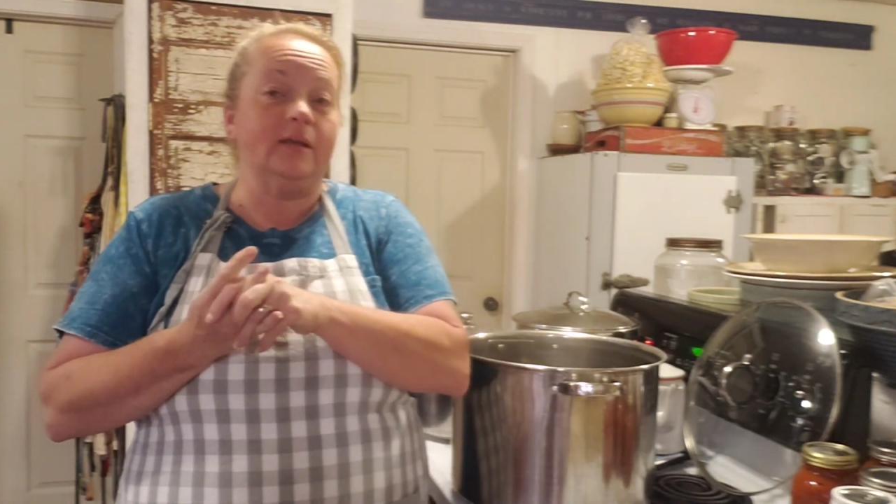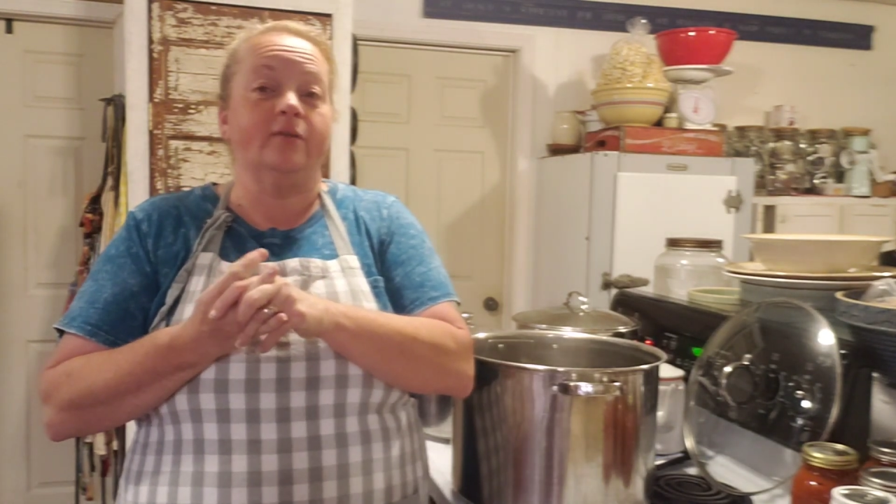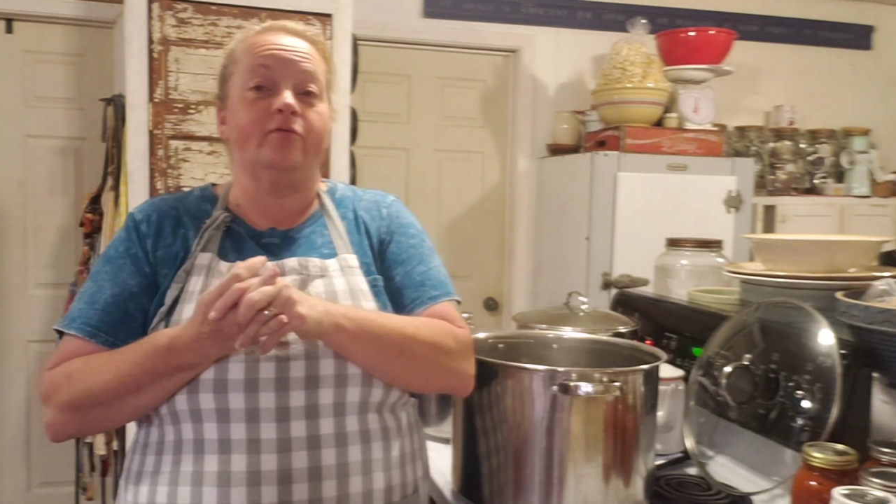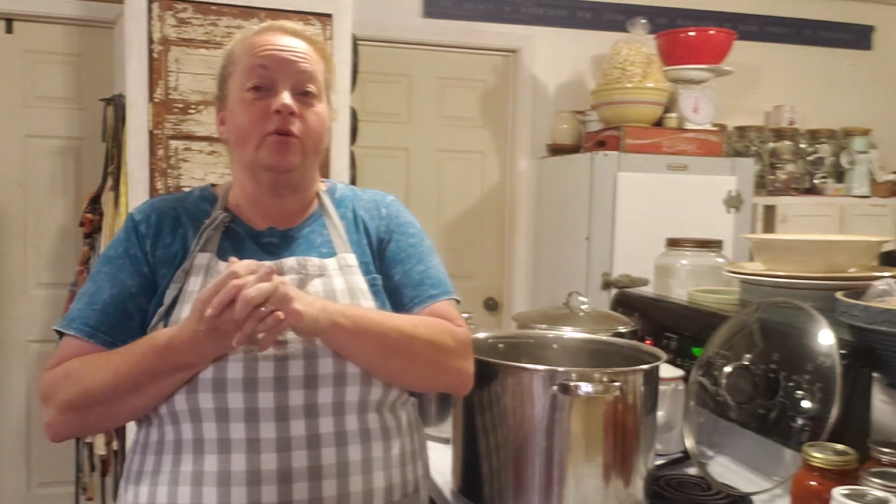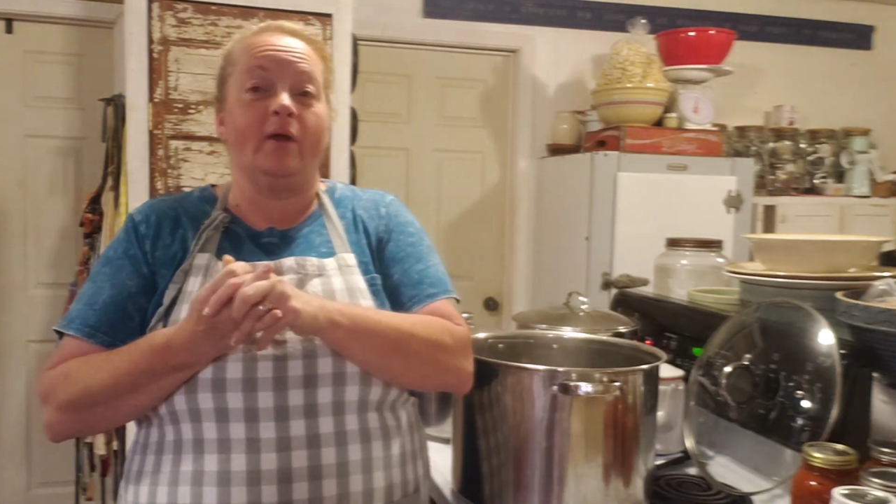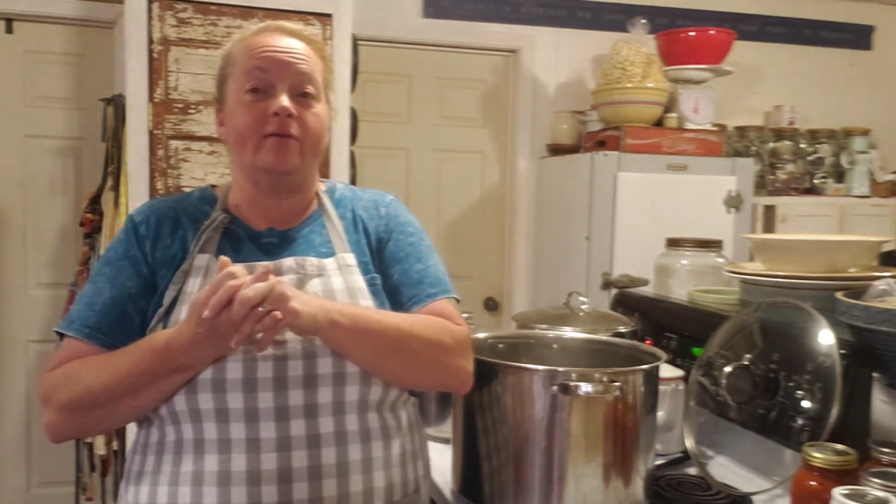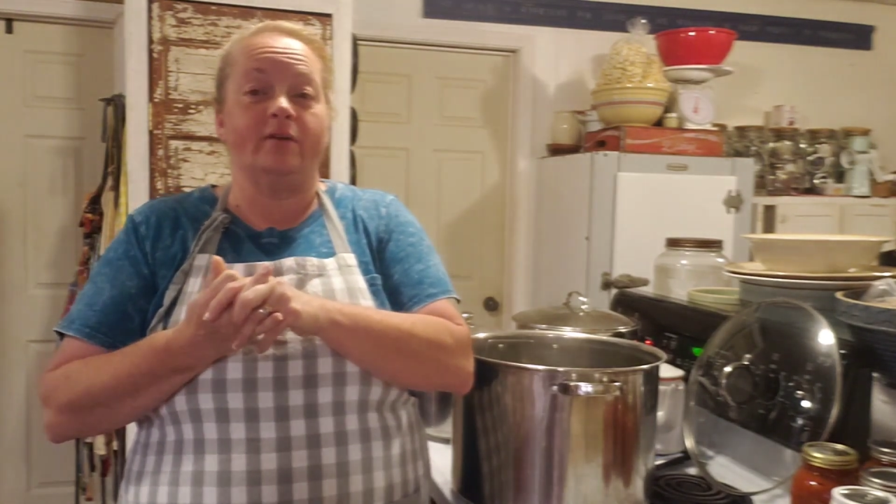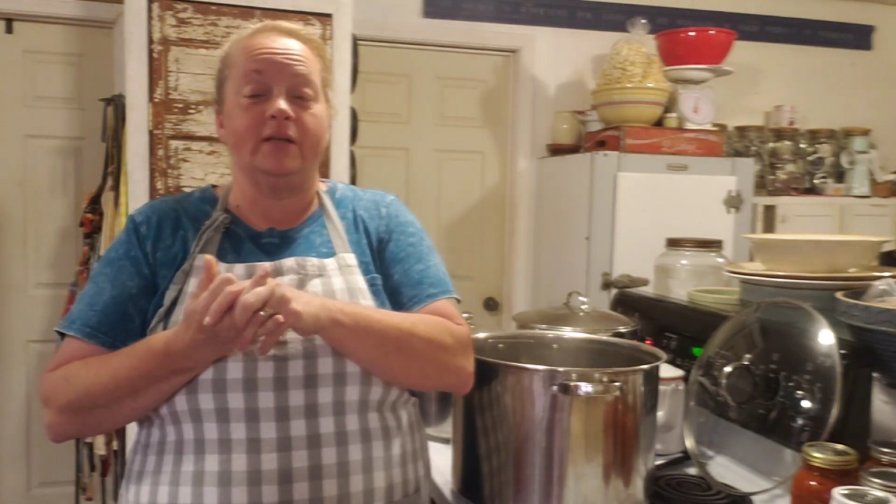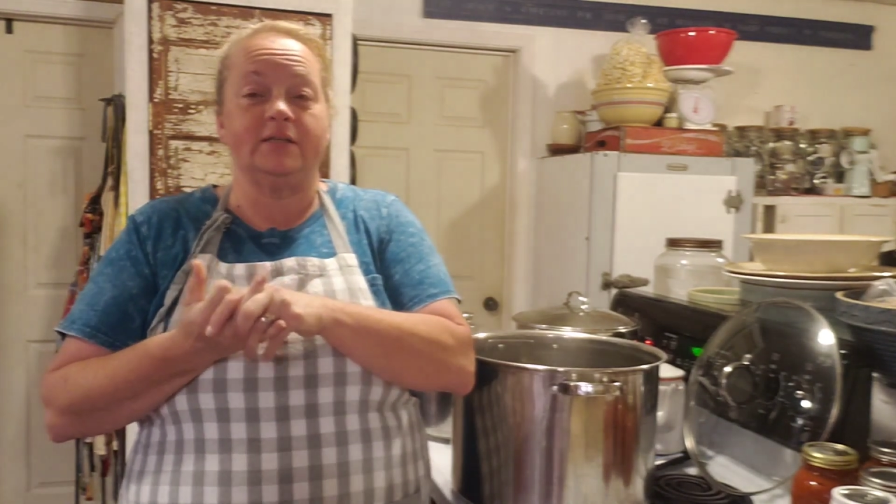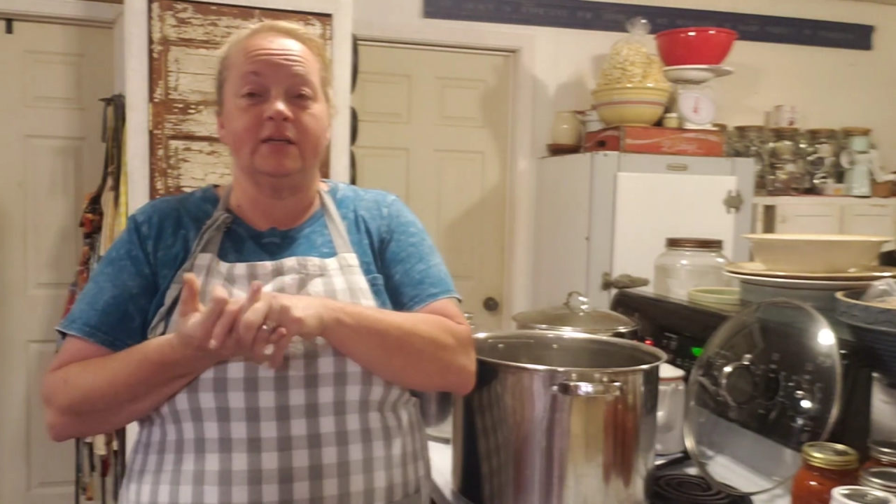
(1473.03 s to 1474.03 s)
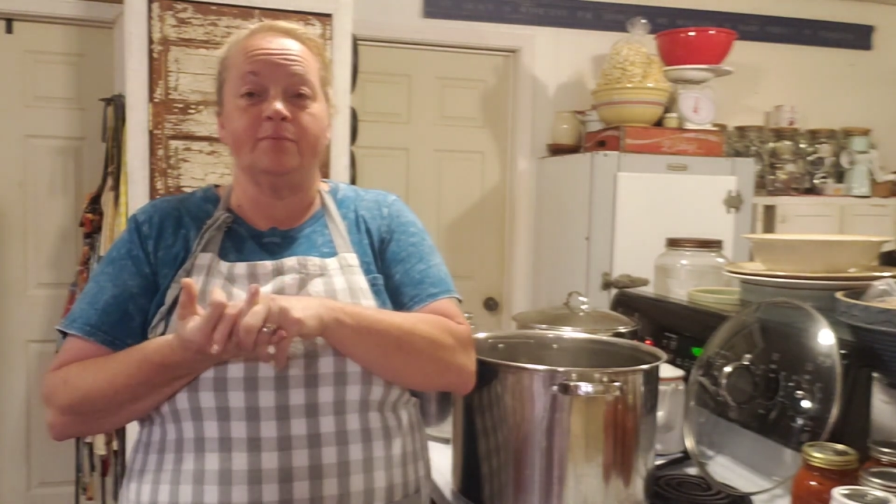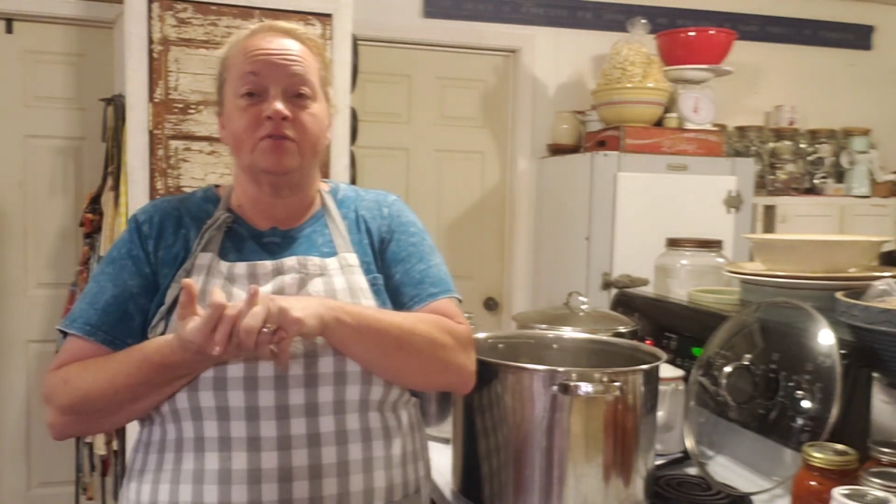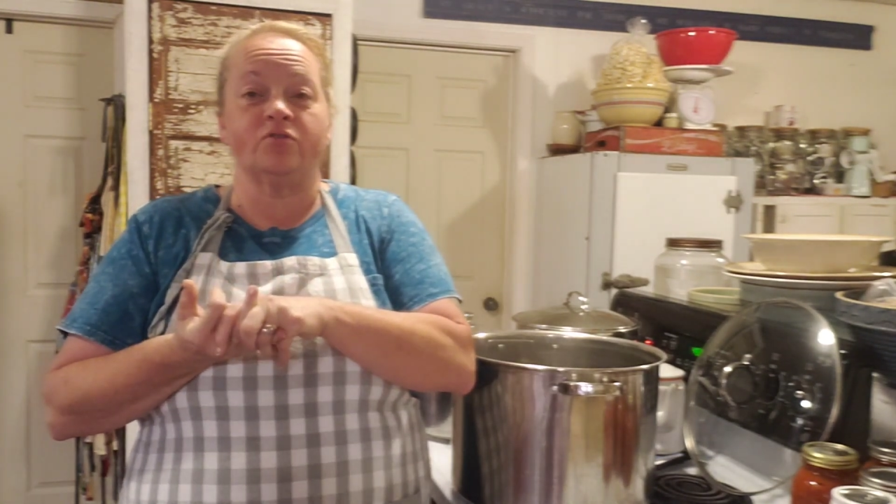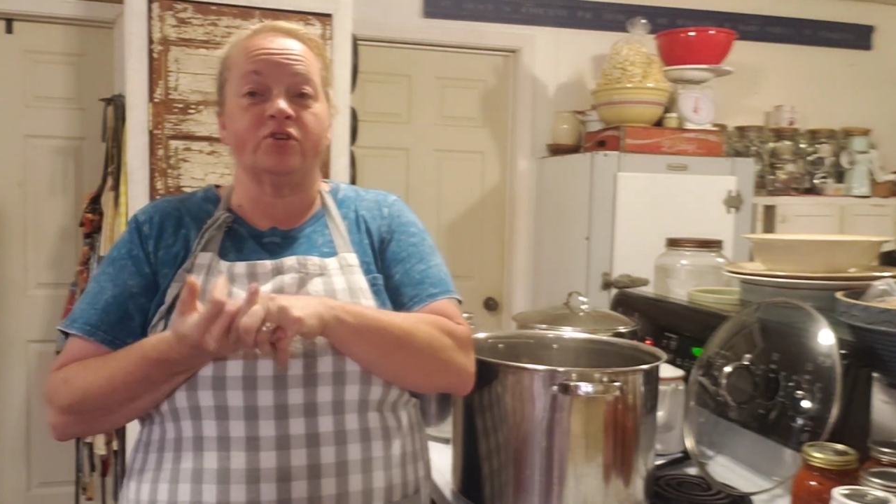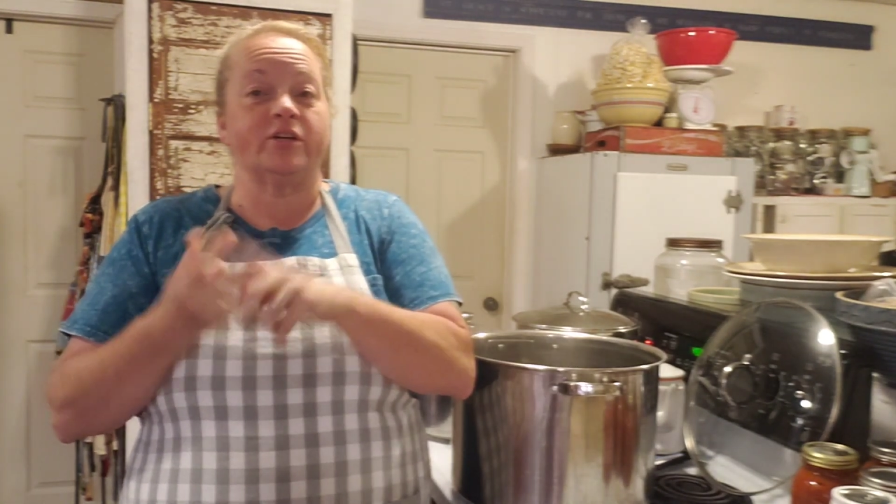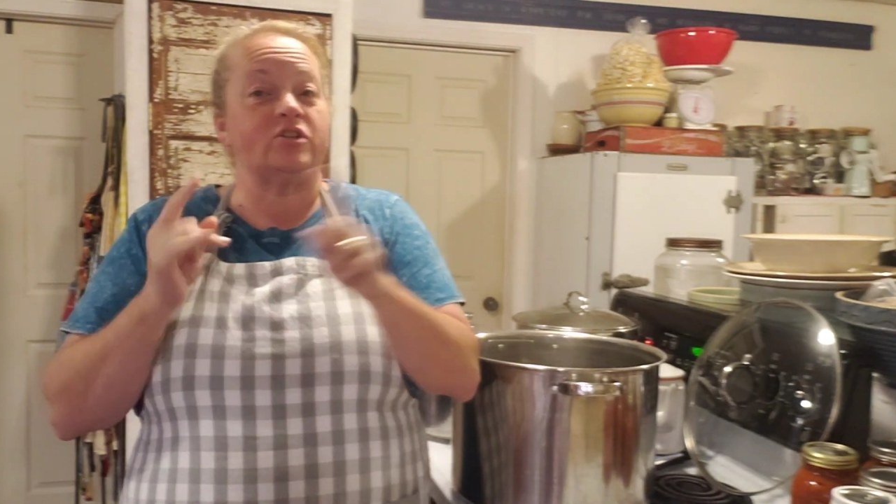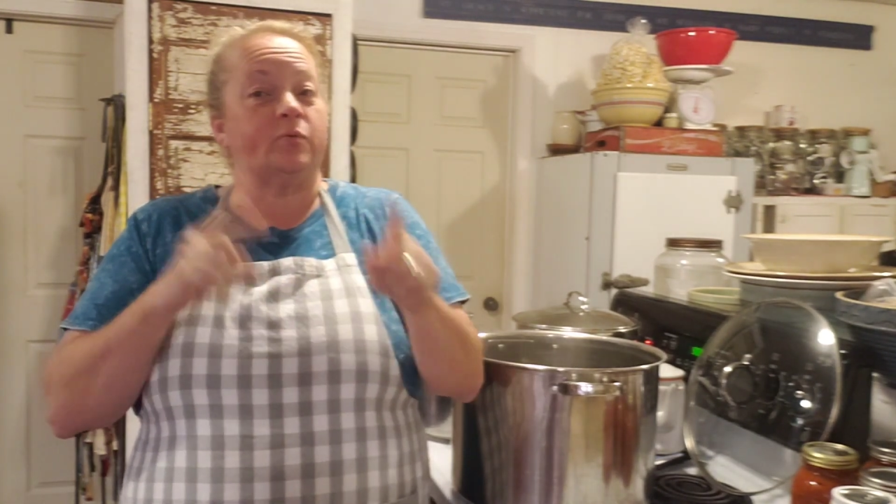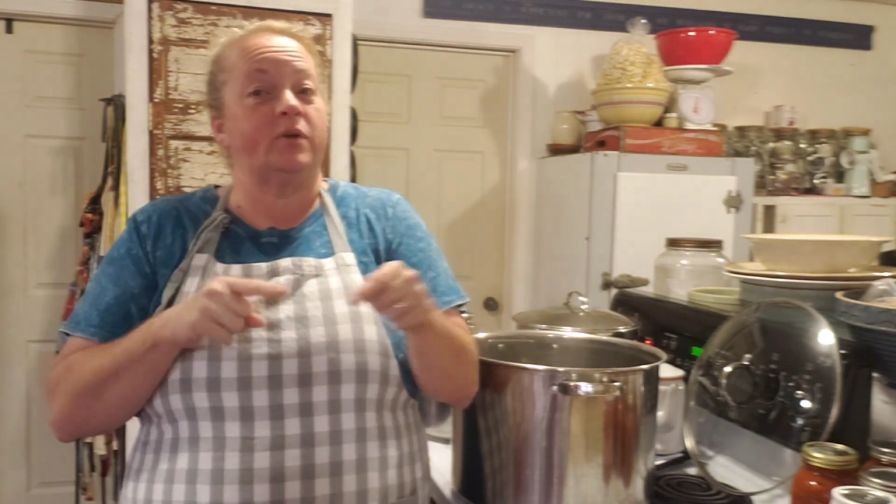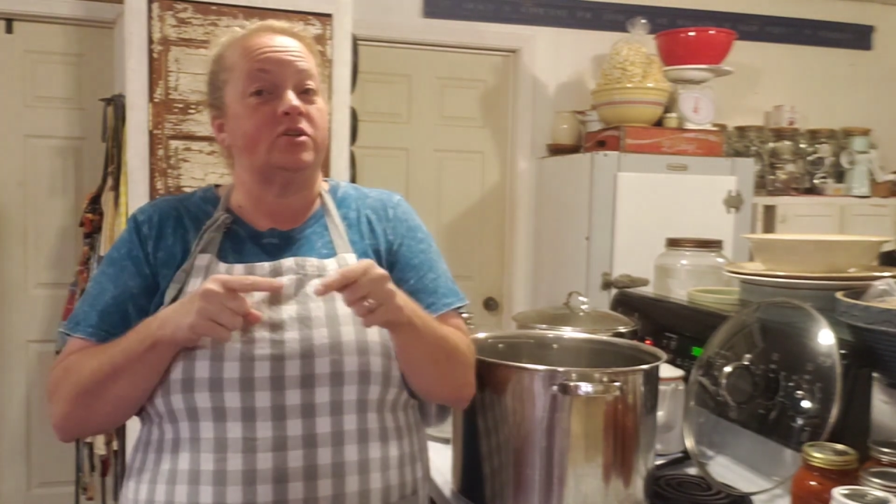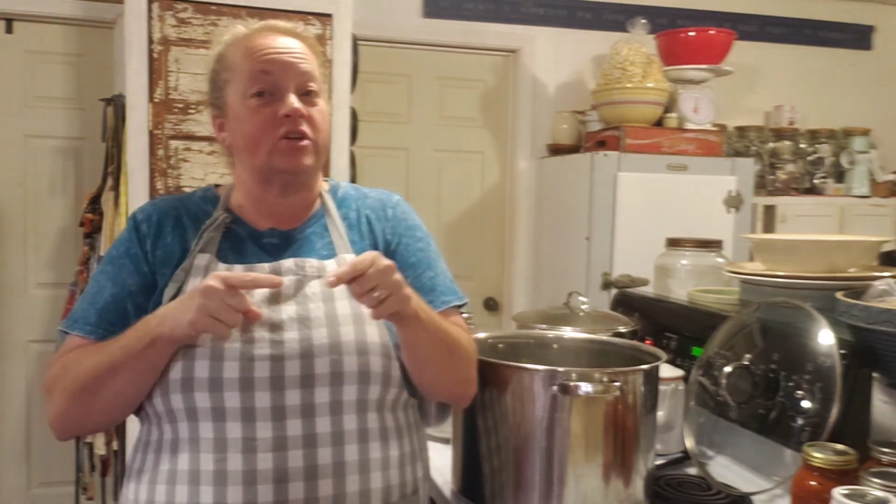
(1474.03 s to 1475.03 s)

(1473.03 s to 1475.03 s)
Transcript: If you have any tips or tricks you want to